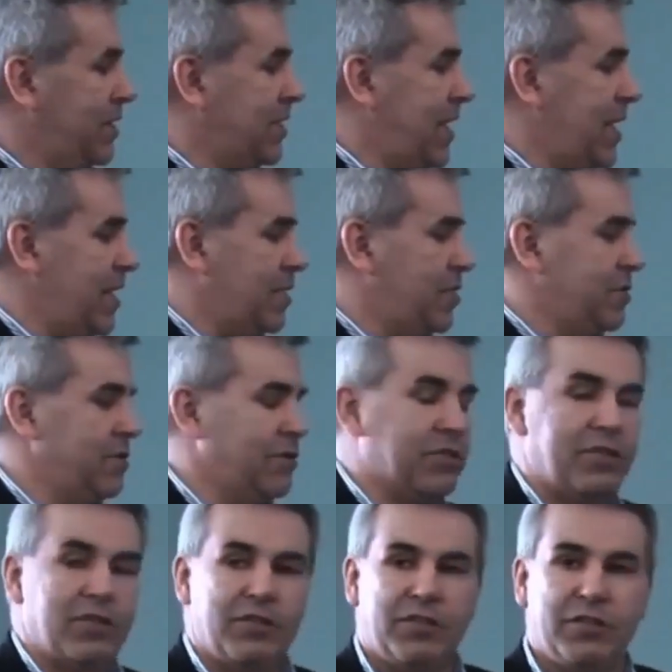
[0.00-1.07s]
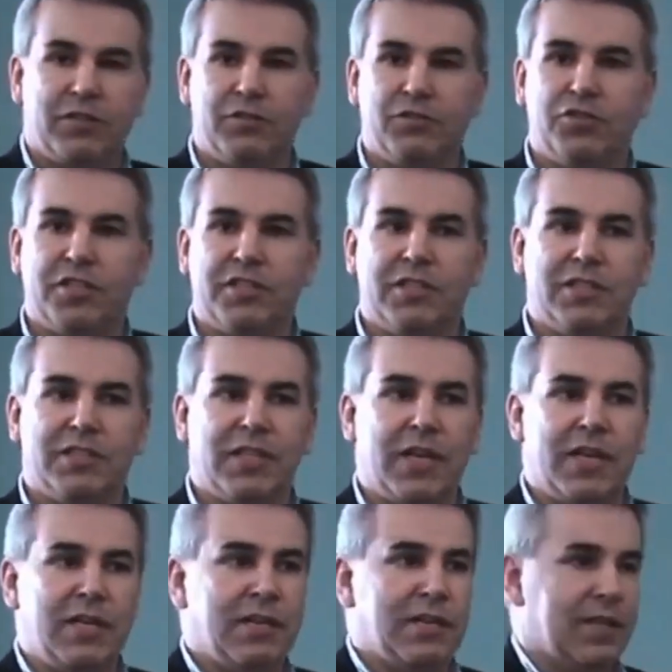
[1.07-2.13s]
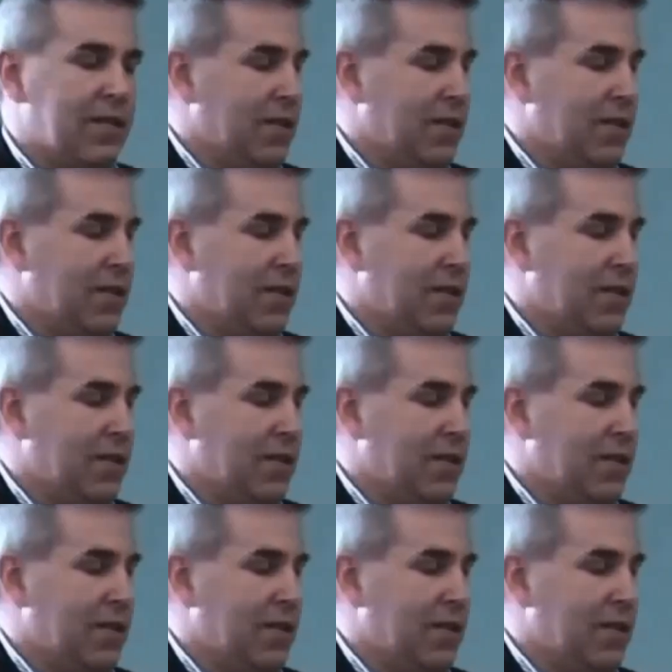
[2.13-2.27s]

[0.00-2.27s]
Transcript: here today to introduce you to Trust Inside,